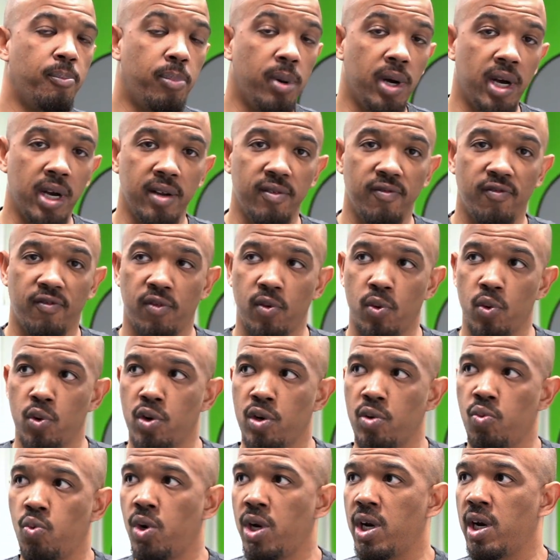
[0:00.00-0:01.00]
But
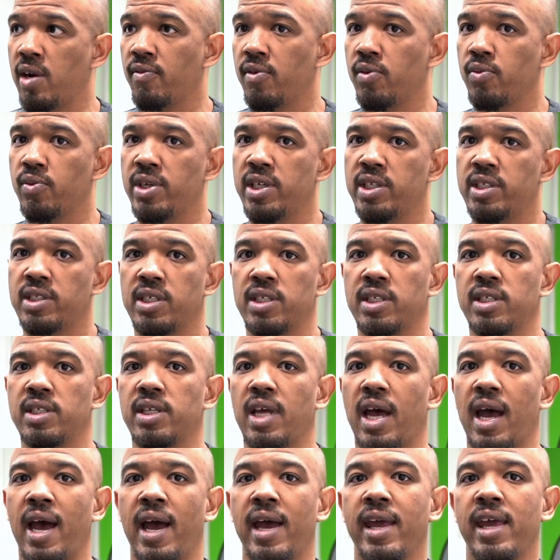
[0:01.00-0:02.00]
for whatever reason,
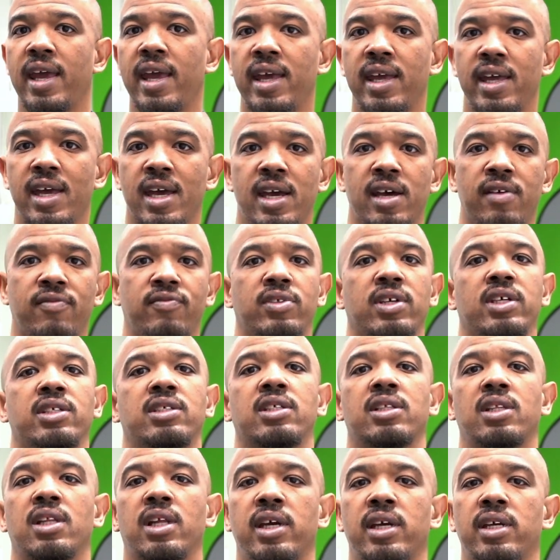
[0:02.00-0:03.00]
IAF
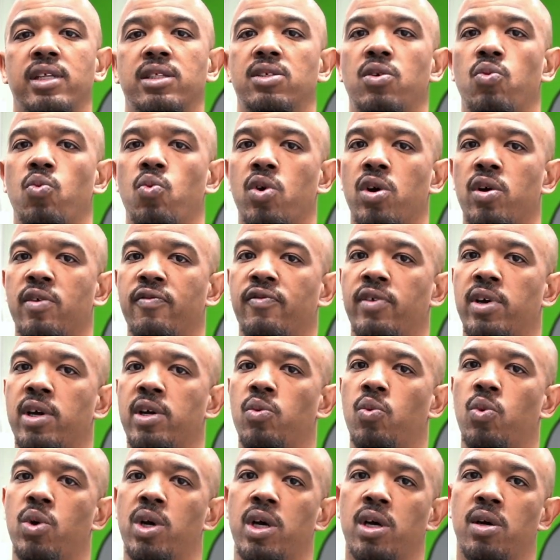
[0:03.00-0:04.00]
doesn't like to work very
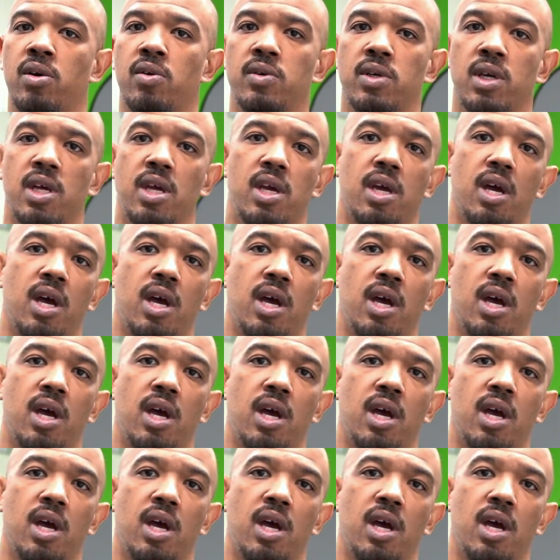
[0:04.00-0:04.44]
well